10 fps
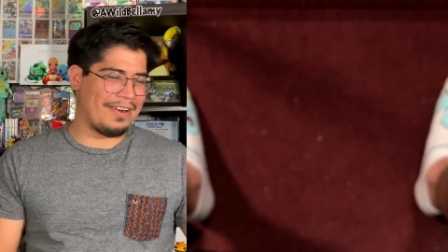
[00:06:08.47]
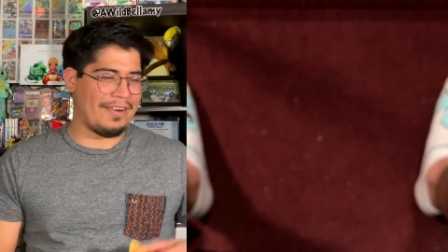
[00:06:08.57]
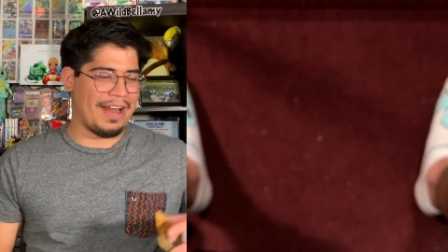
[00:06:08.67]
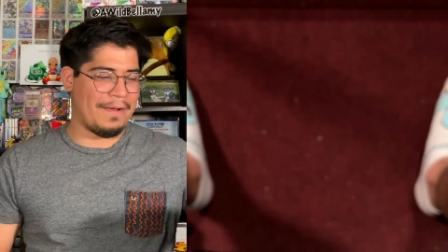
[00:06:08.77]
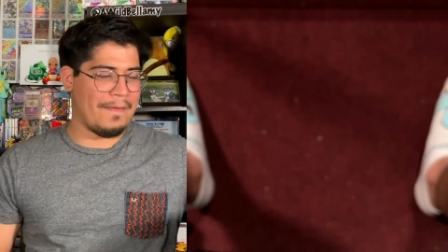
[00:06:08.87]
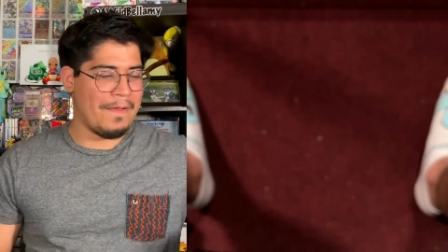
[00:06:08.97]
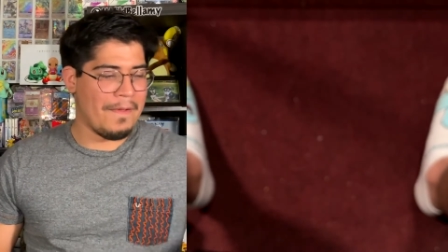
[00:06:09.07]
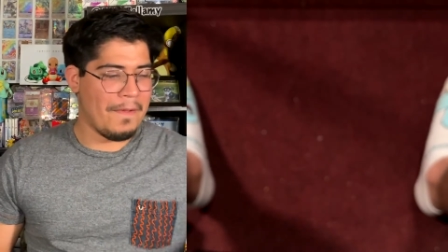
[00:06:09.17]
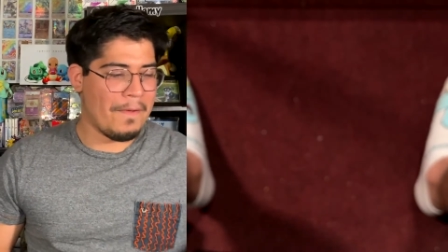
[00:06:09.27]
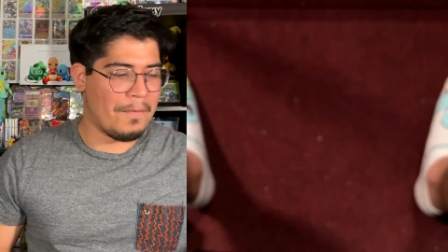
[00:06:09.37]
All right,
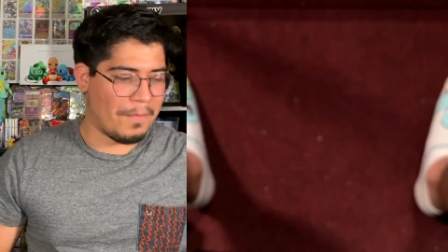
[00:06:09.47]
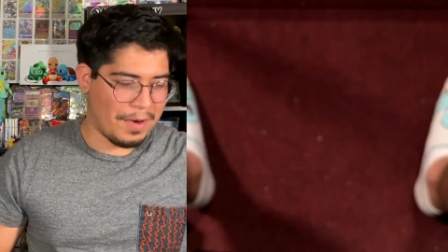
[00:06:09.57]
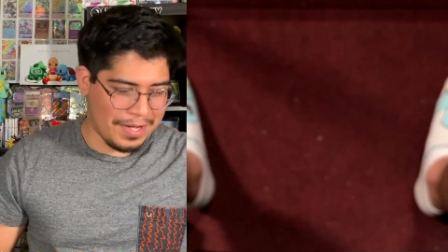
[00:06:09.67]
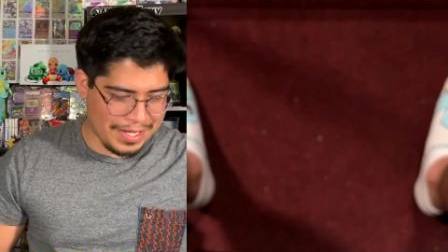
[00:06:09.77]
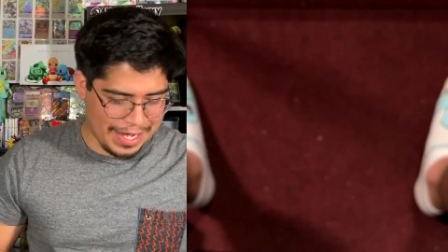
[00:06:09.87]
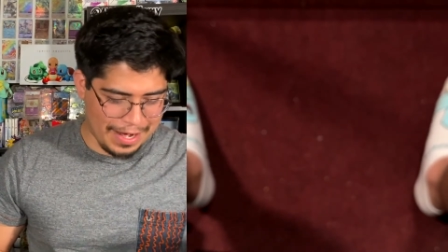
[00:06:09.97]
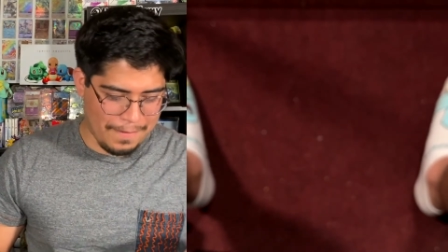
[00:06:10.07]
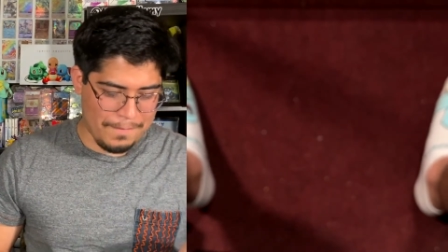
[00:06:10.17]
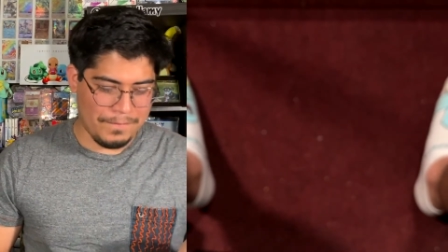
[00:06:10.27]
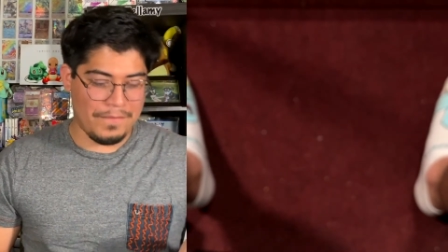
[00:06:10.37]
one
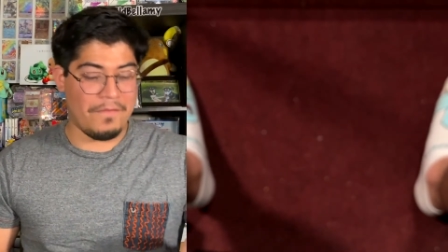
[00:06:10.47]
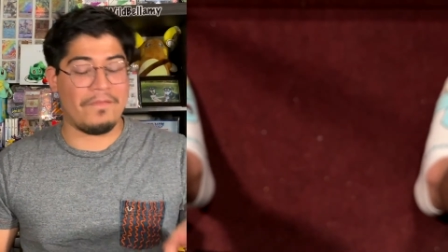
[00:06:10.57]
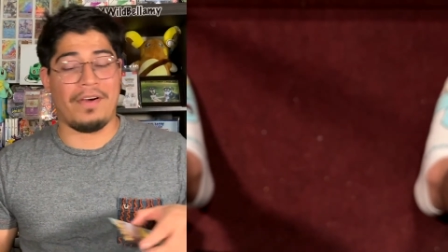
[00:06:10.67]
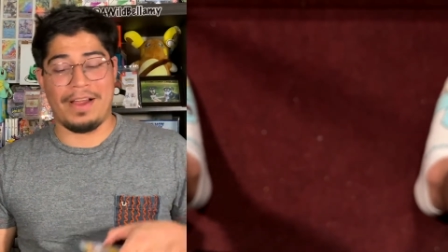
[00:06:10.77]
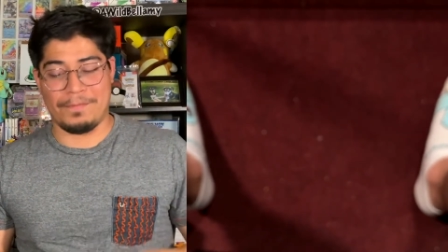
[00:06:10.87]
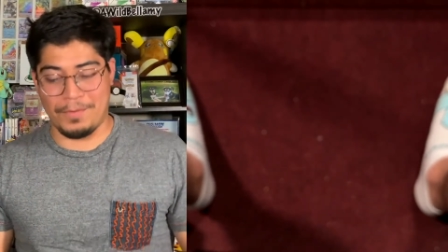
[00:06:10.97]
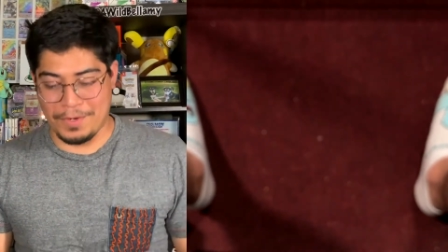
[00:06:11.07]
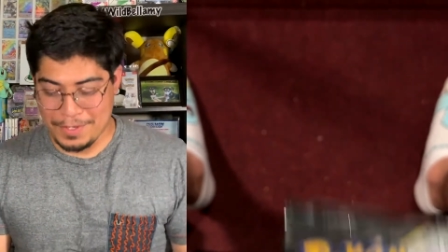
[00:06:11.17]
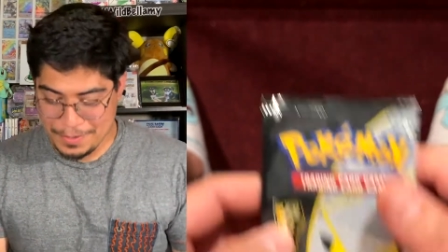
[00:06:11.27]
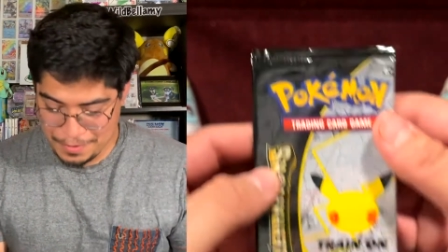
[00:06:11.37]
down, five
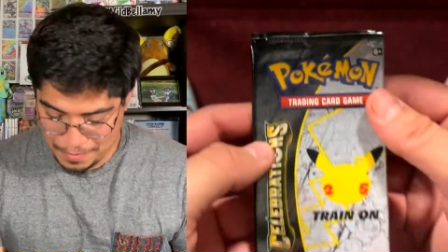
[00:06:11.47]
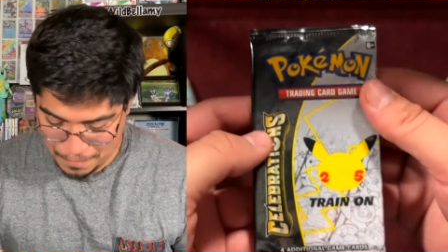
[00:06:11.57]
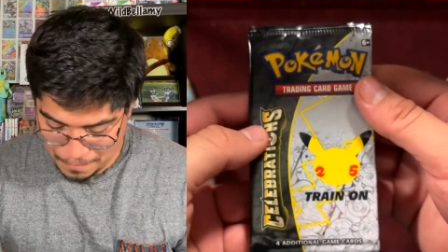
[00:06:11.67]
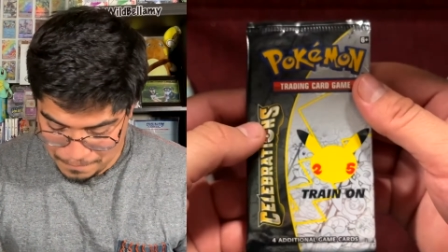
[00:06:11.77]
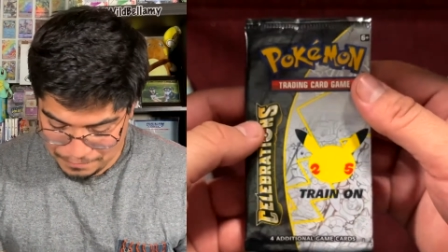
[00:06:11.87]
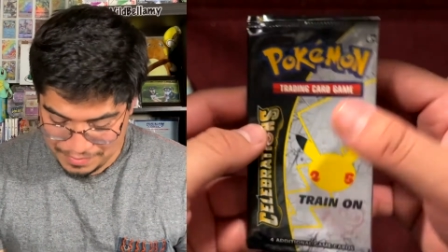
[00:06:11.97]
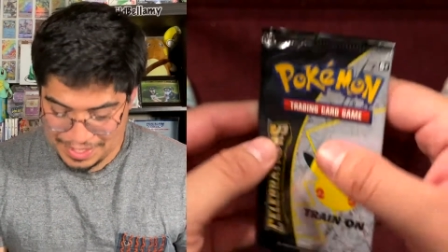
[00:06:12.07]
more to go.